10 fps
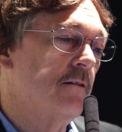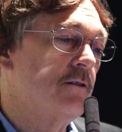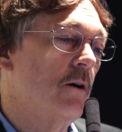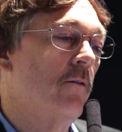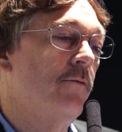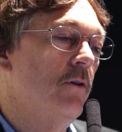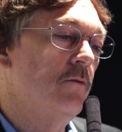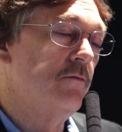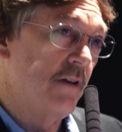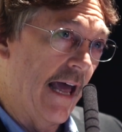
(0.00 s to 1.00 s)
show a
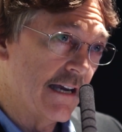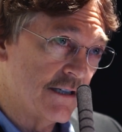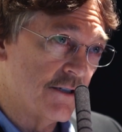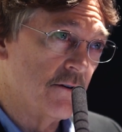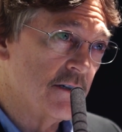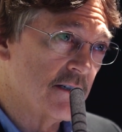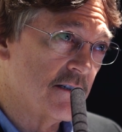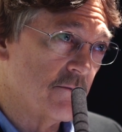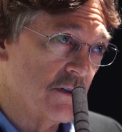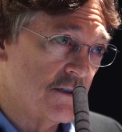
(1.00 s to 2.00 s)
few
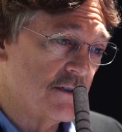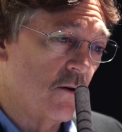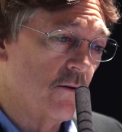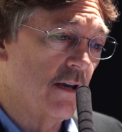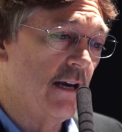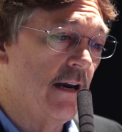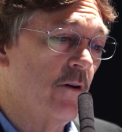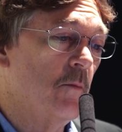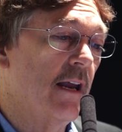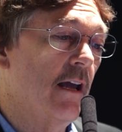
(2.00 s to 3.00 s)
asterisks which show that
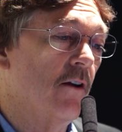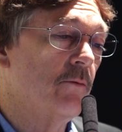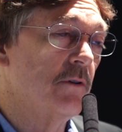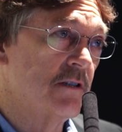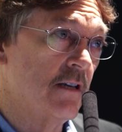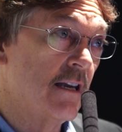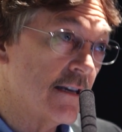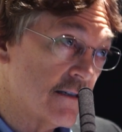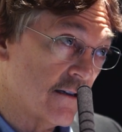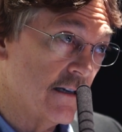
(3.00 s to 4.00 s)
everybody else was
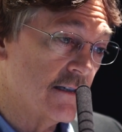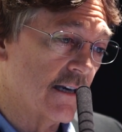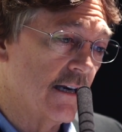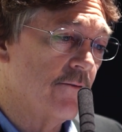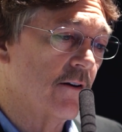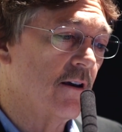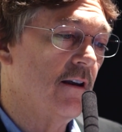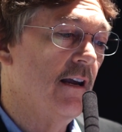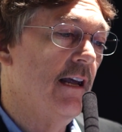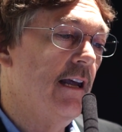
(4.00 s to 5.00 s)
statistically
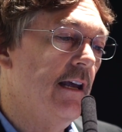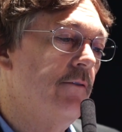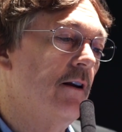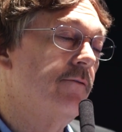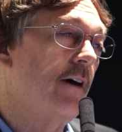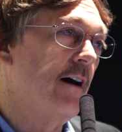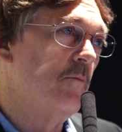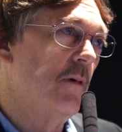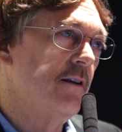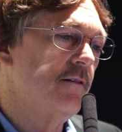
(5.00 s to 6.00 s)
significant even at
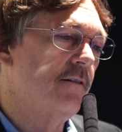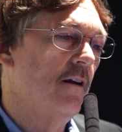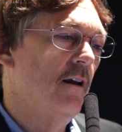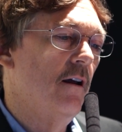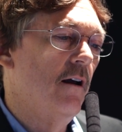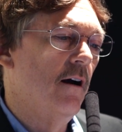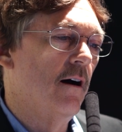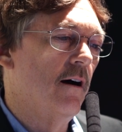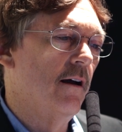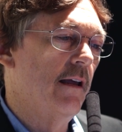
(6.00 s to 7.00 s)
5 months.
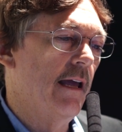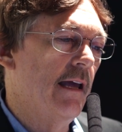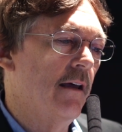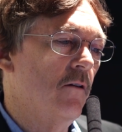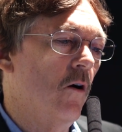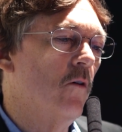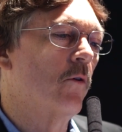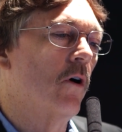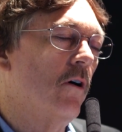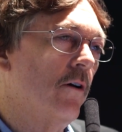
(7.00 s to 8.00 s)
And
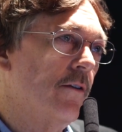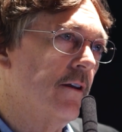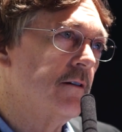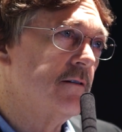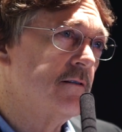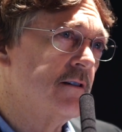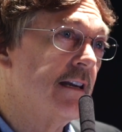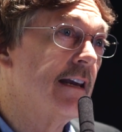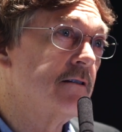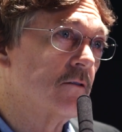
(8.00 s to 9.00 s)
overall, the
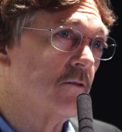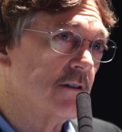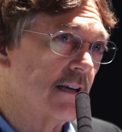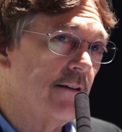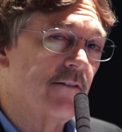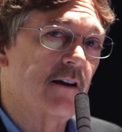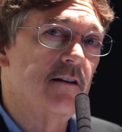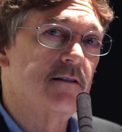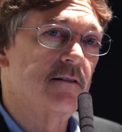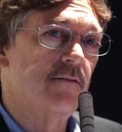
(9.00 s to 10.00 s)
statistical
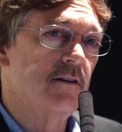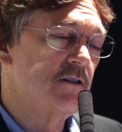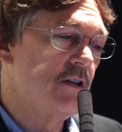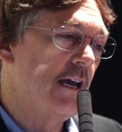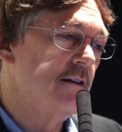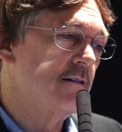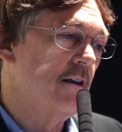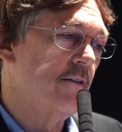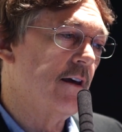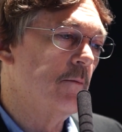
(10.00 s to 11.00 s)
significance of this change in
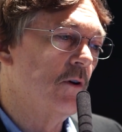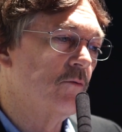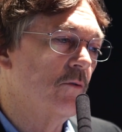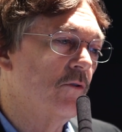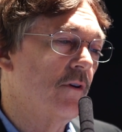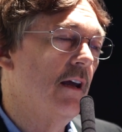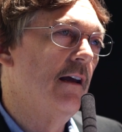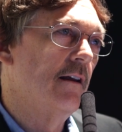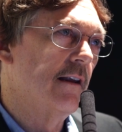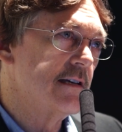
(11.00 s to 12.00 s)
the thymus was
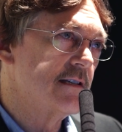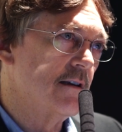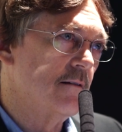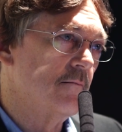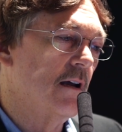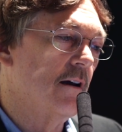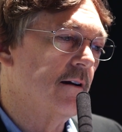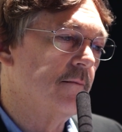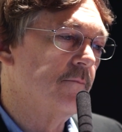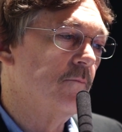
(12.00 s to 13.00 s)
less than
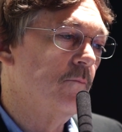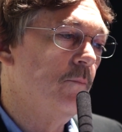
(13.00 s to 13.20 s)
10